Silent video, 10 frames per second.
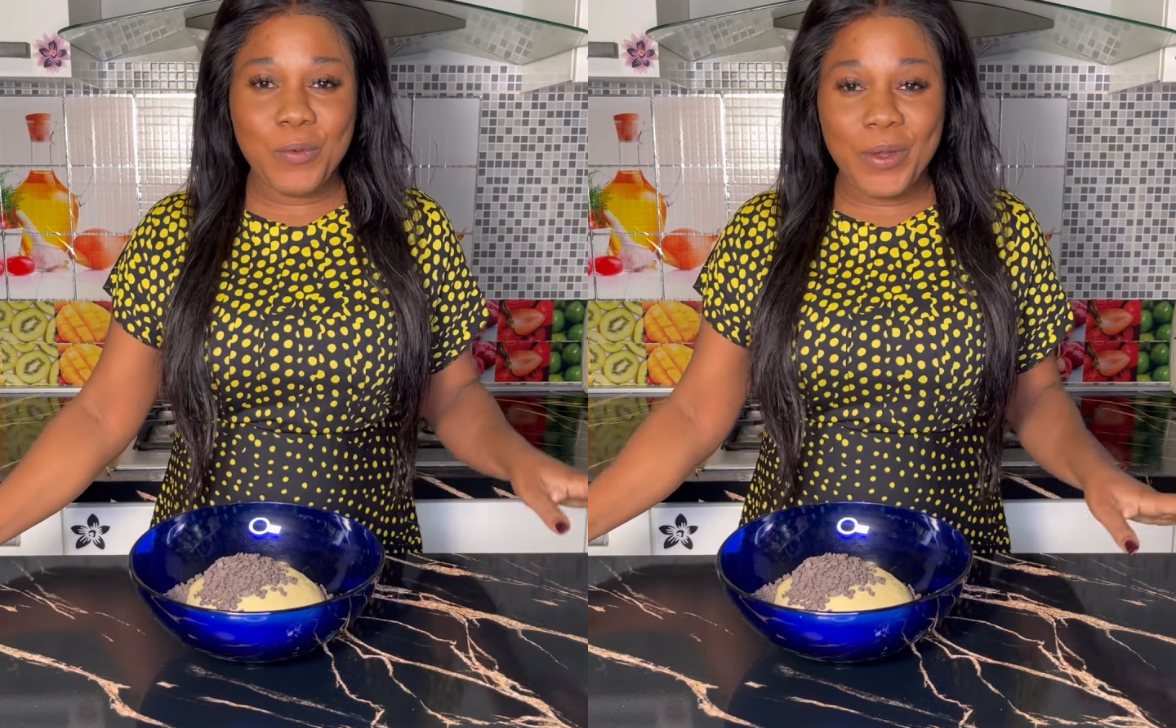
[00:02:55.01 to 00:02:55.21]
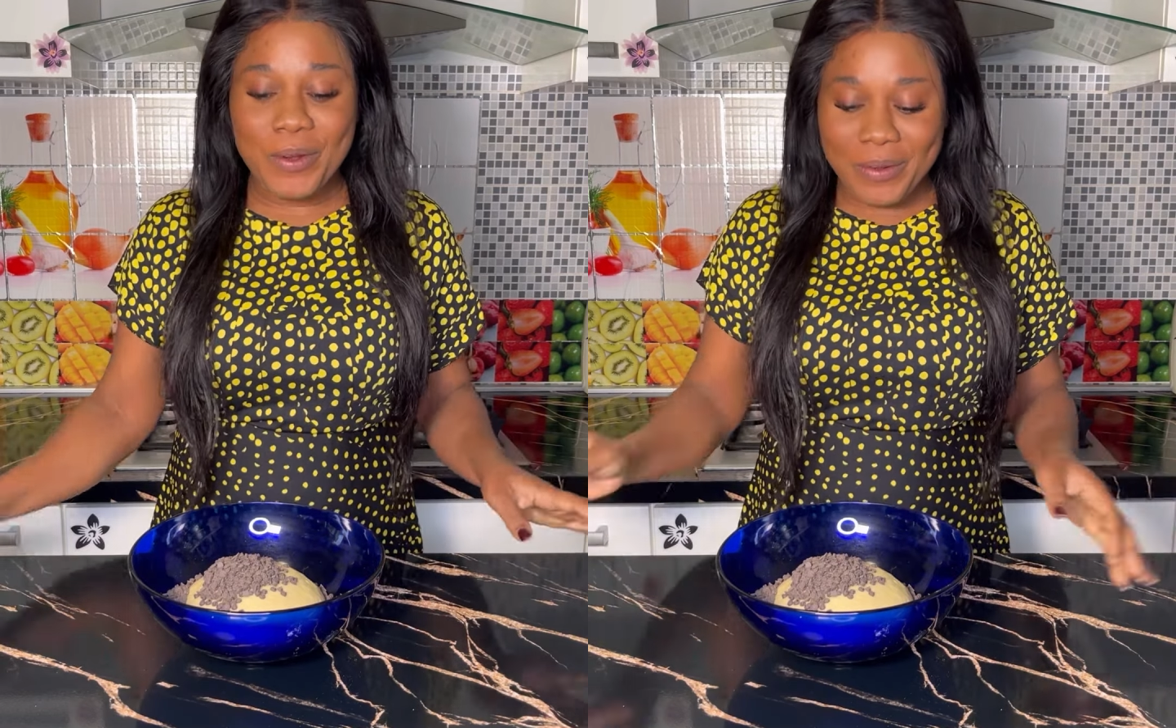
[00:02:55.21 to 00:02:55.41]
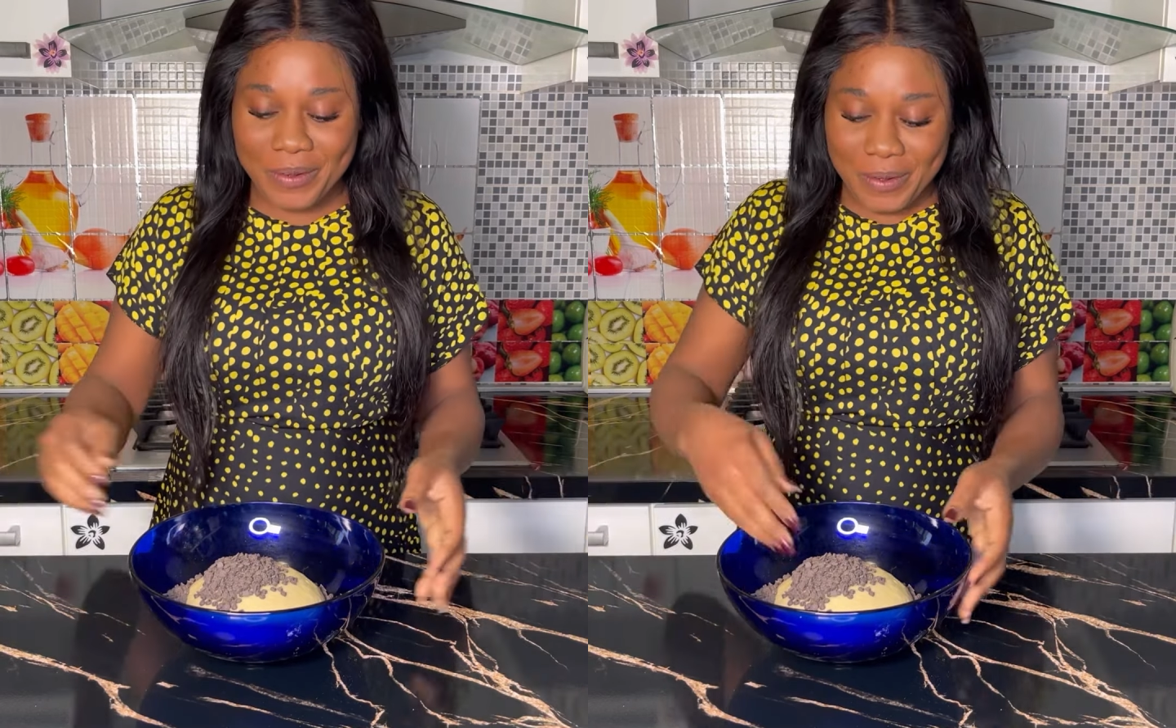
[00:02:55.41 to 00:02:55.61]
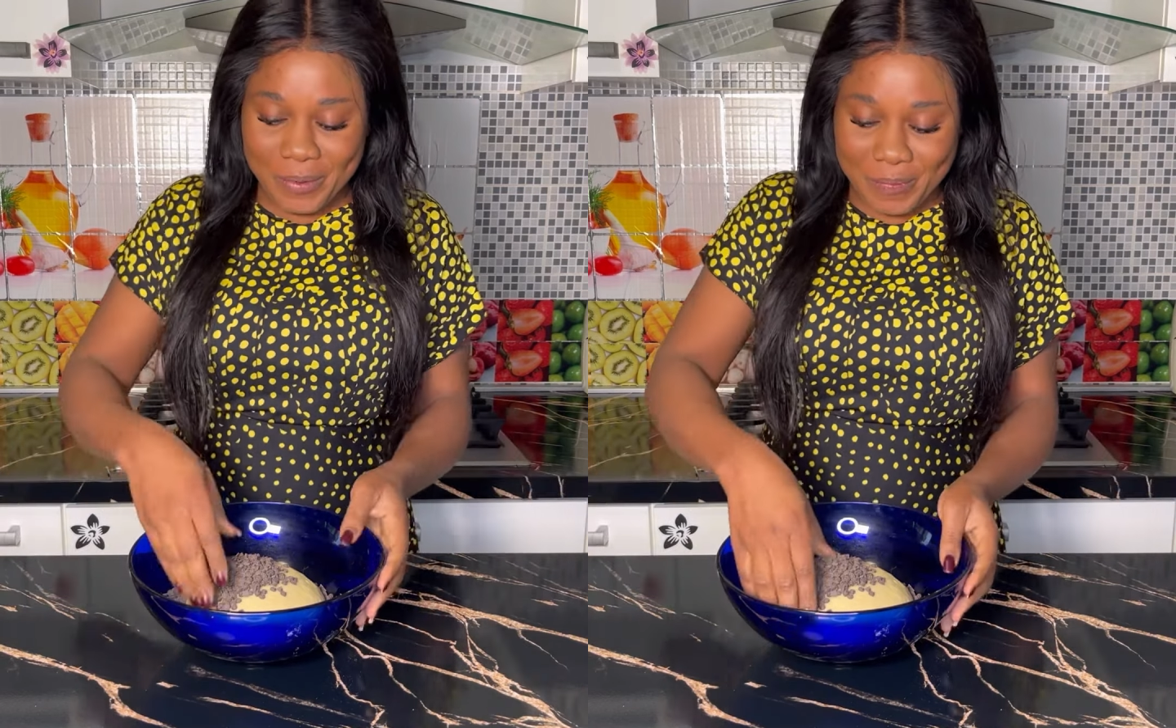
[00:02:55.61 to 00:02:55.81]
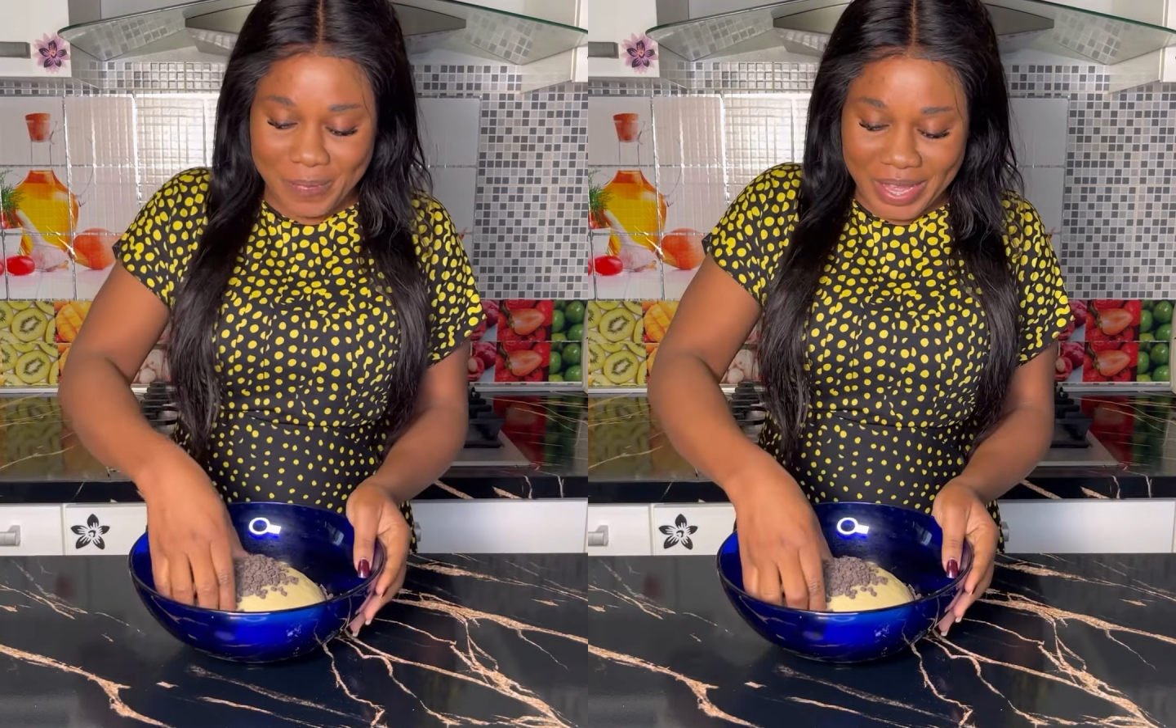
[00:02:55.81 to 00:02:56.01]
well
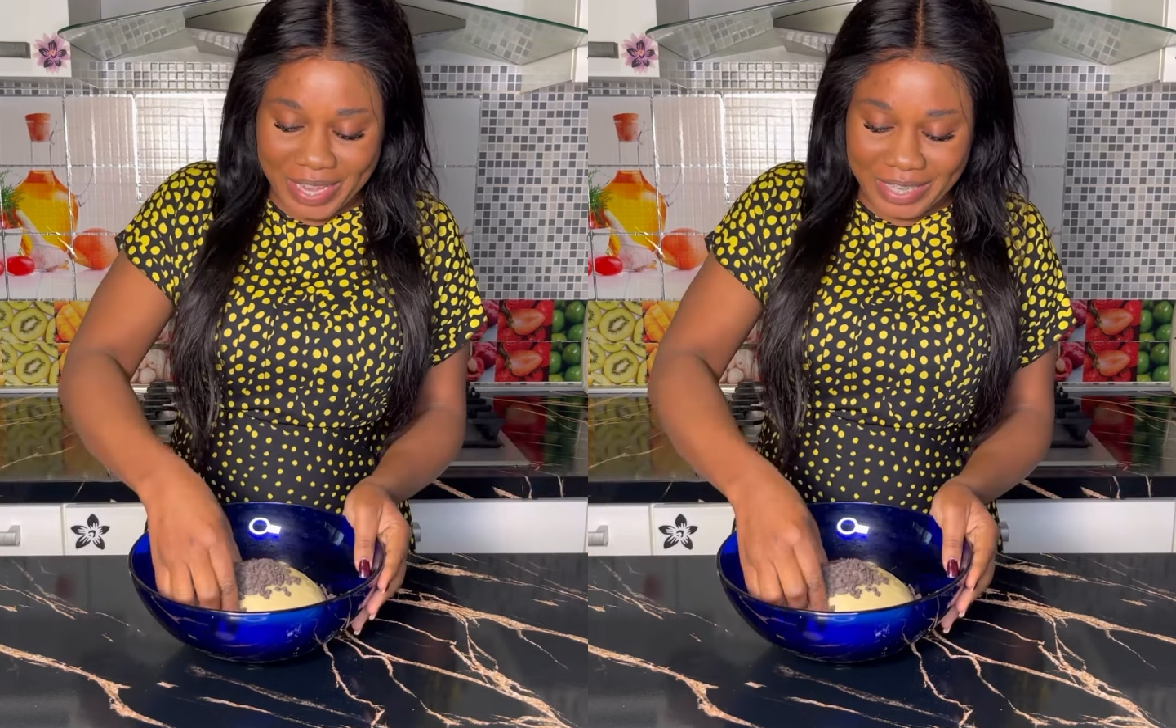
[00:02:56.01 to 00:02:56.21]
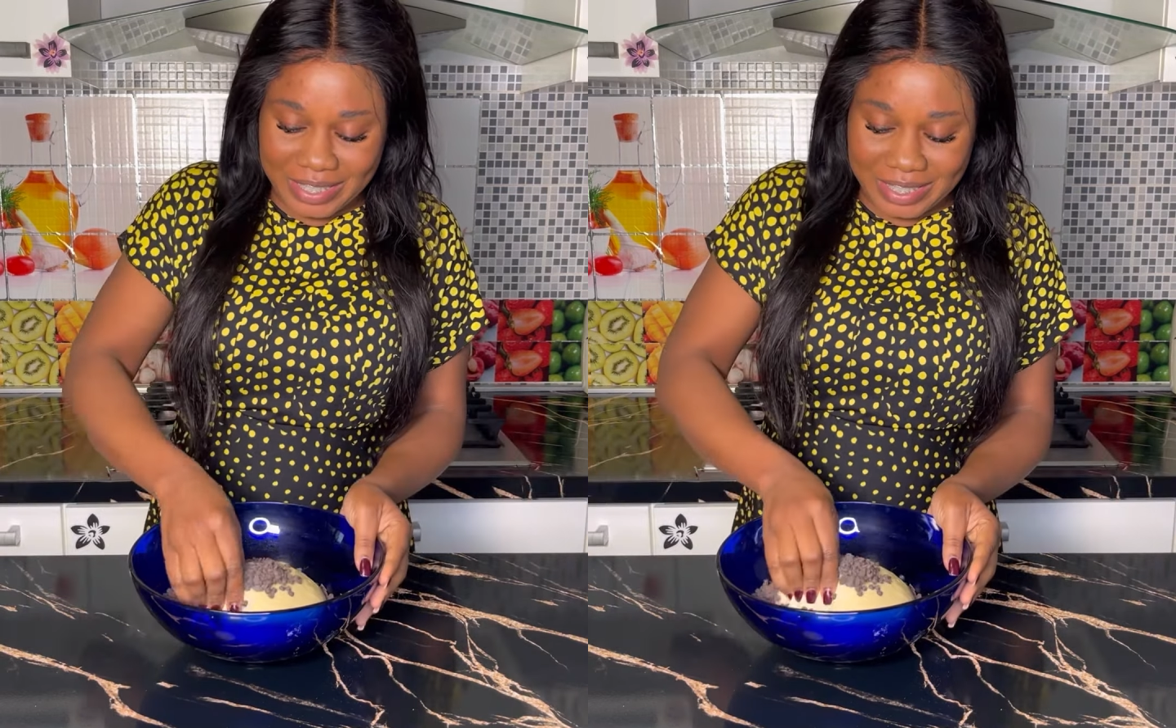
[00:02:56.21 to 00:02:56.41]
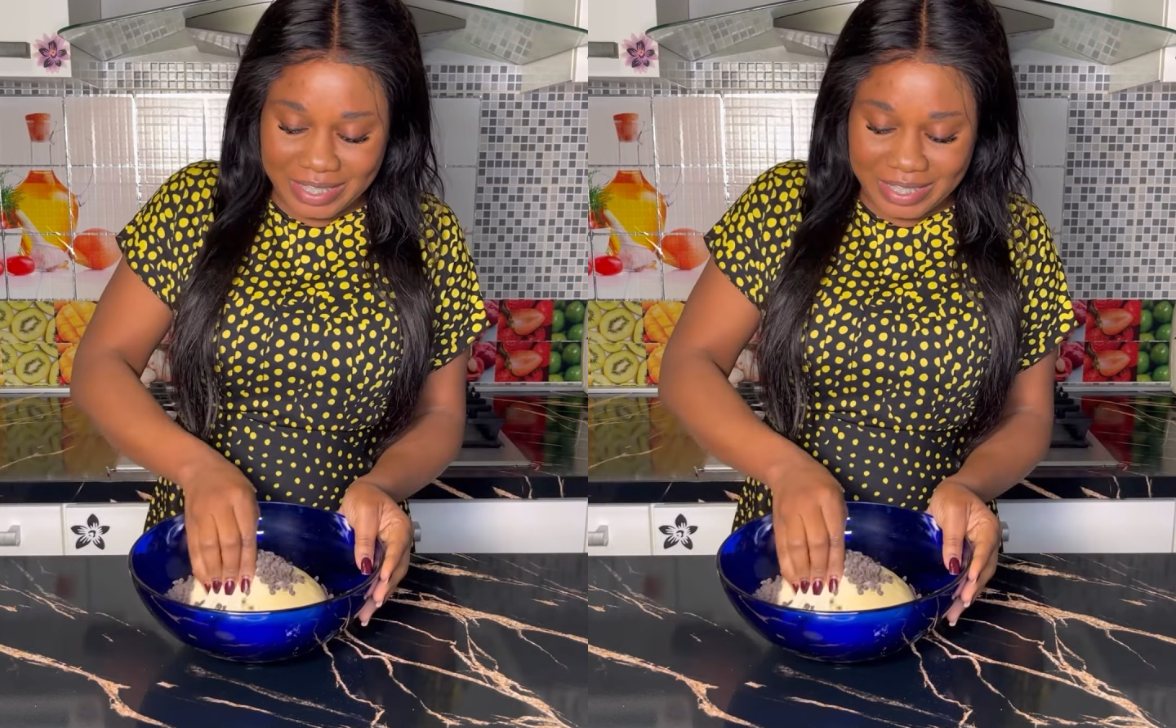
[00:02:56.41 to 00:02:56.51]
combined.